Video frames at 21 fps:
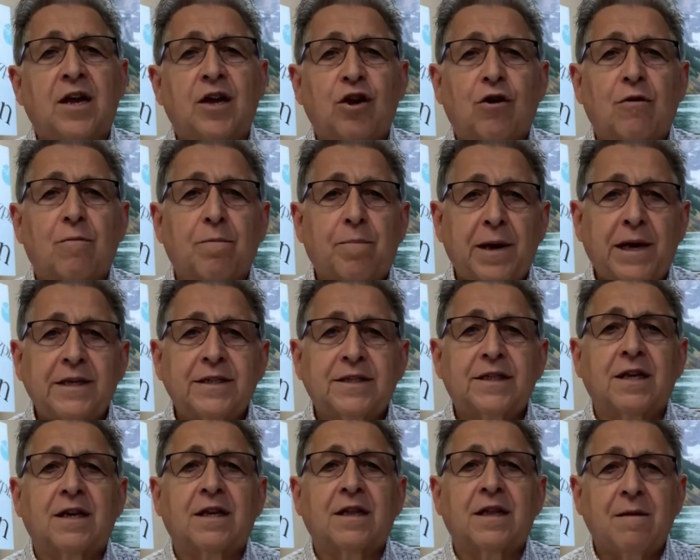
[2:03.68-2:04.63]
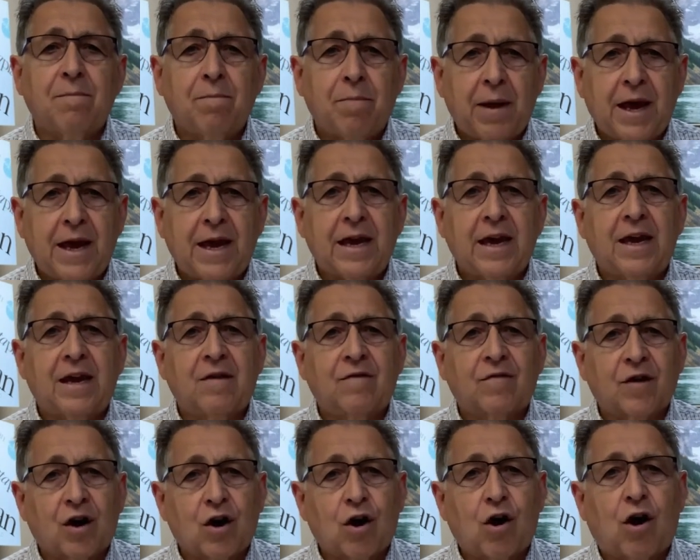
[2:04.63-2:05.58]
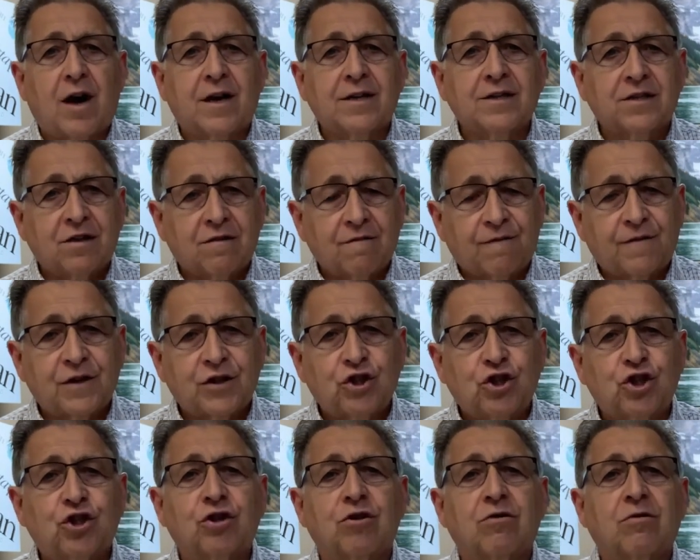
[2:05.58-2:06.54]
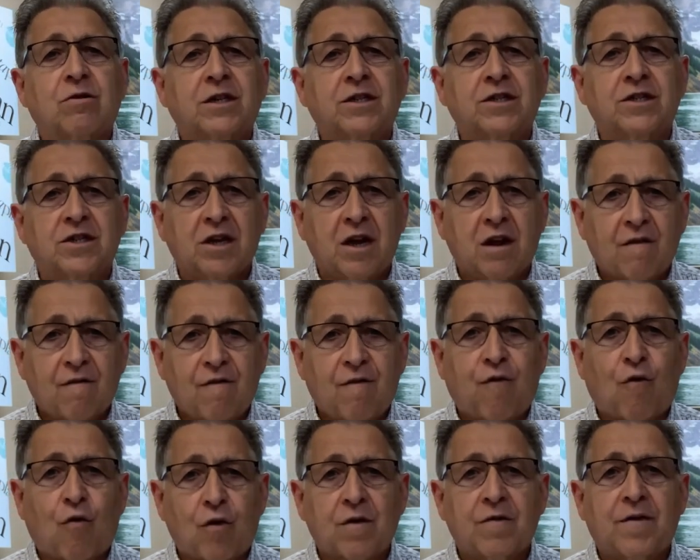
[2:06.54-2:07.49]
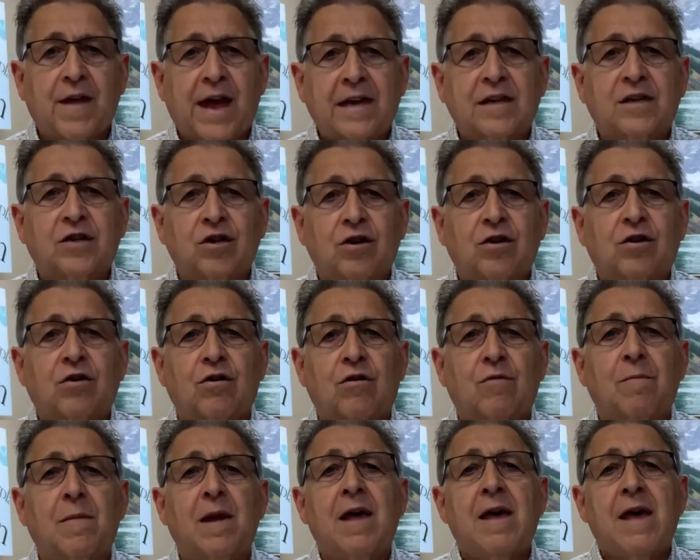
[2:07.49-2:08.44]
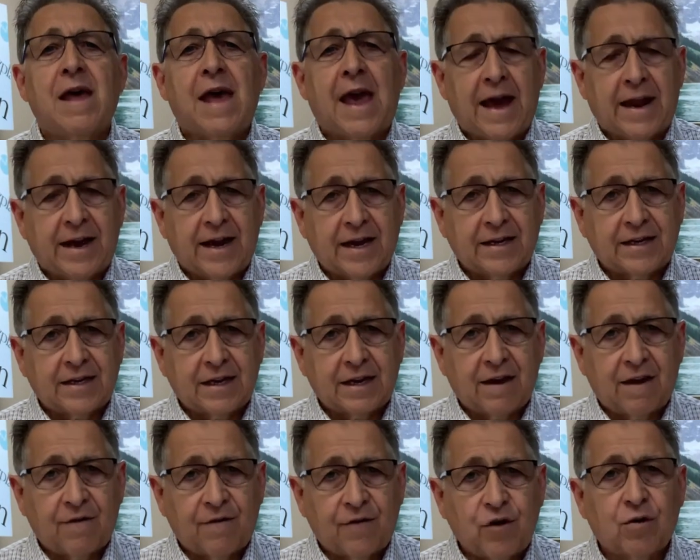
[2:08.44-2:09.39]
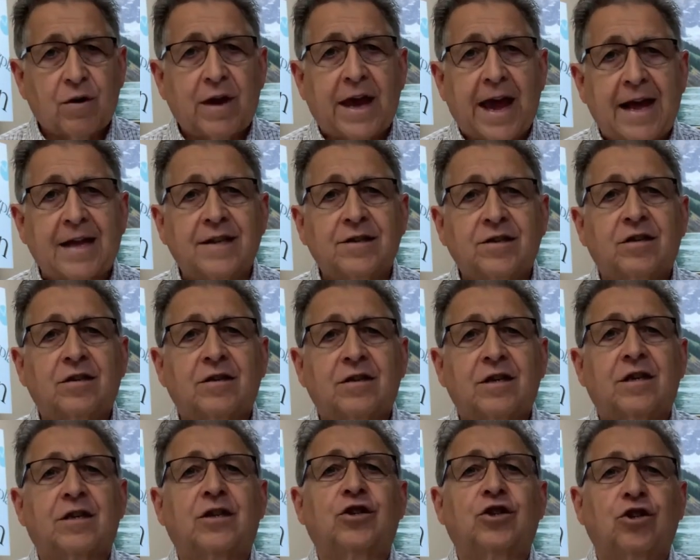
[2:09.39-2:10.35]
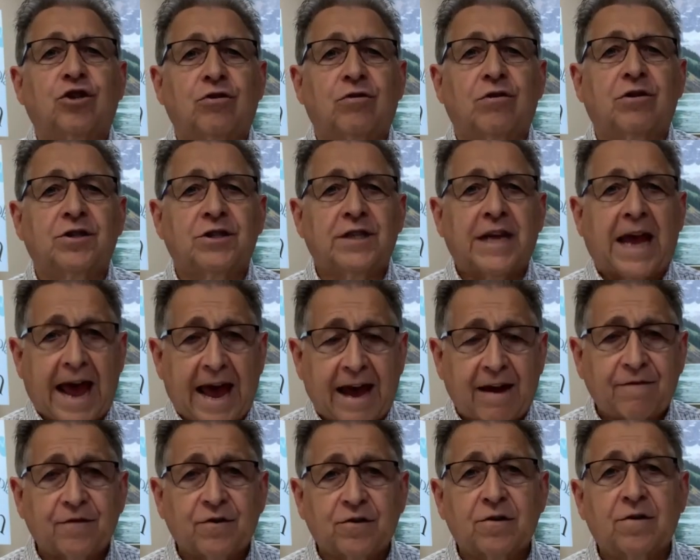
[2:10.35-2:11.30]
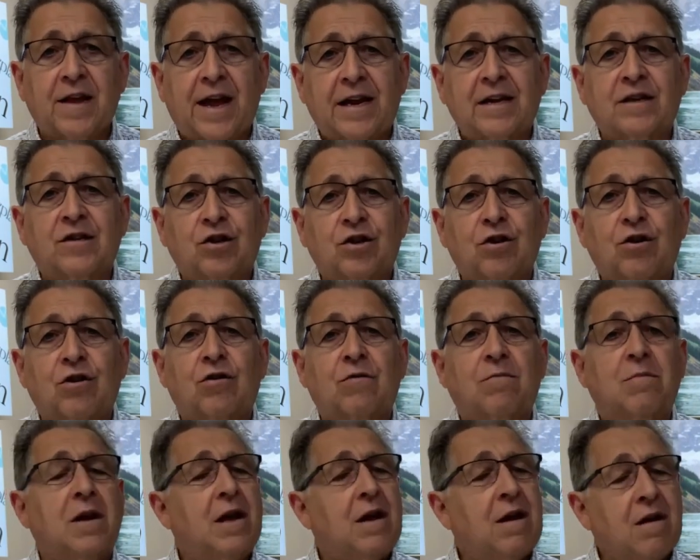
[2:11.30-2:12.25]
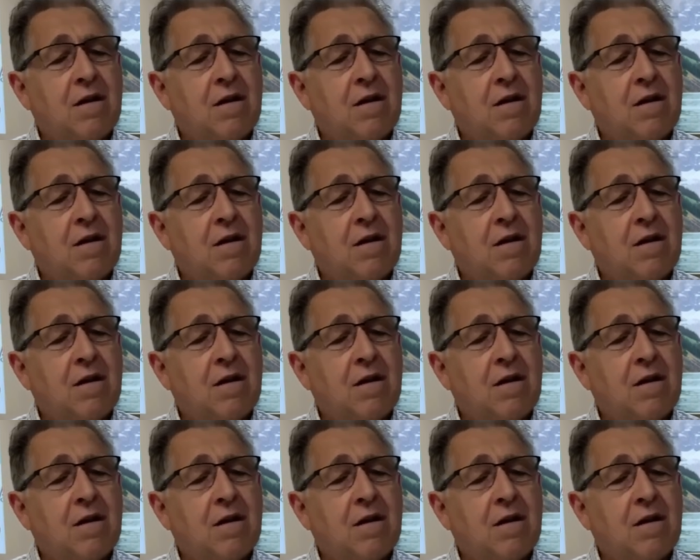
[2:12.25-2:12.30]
you're basically paying the cost of insurance for that term, and if you cancel the insurance after that term,